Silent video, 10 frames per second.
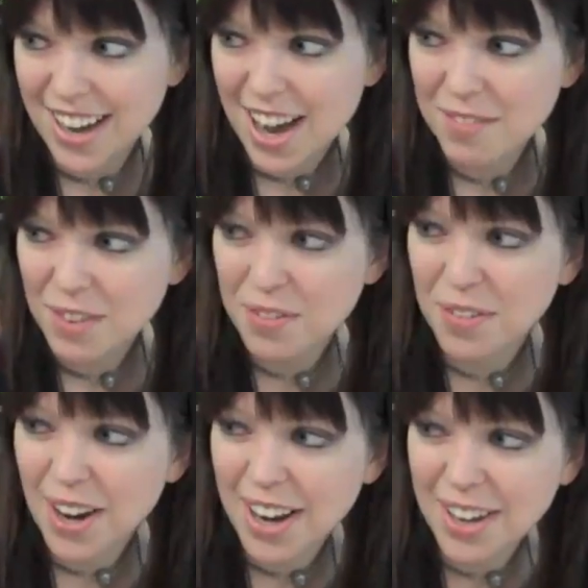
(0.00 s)
I'm
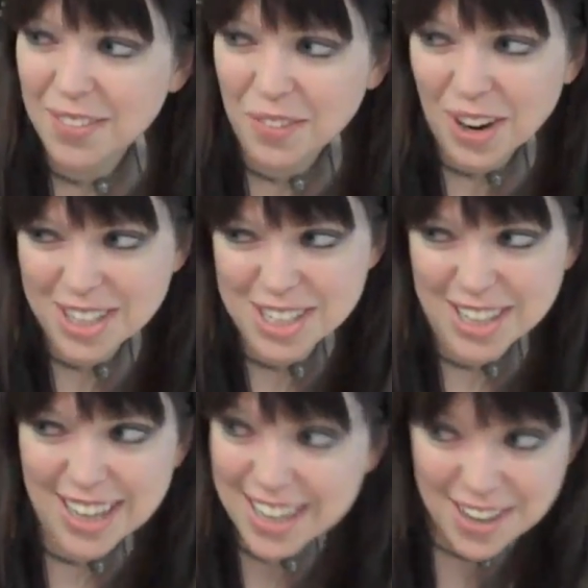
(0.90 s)
afraid of watching,
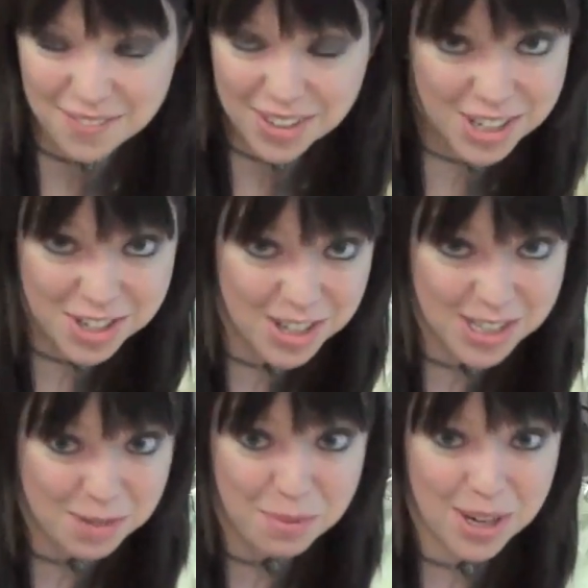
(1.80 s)
I can't finish
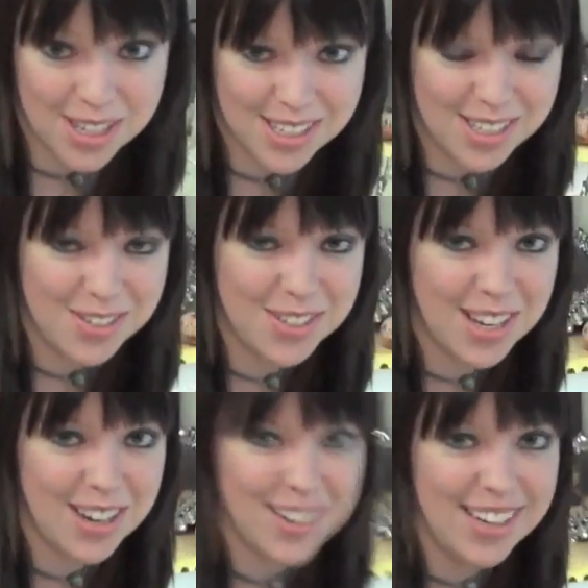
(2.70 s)
Jurassic Park because it's too
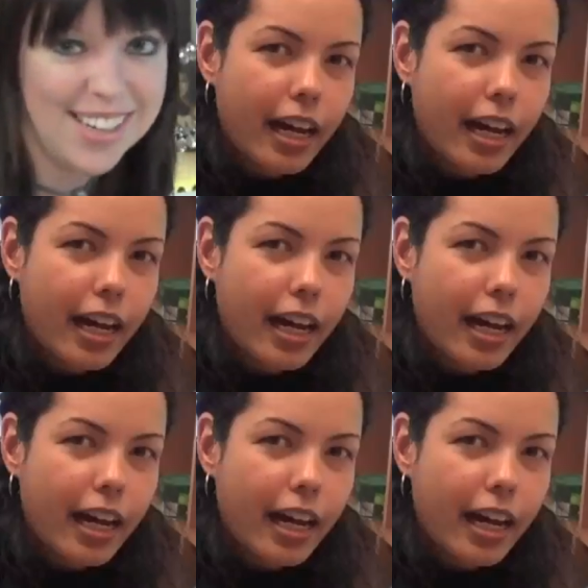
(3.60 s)
scary.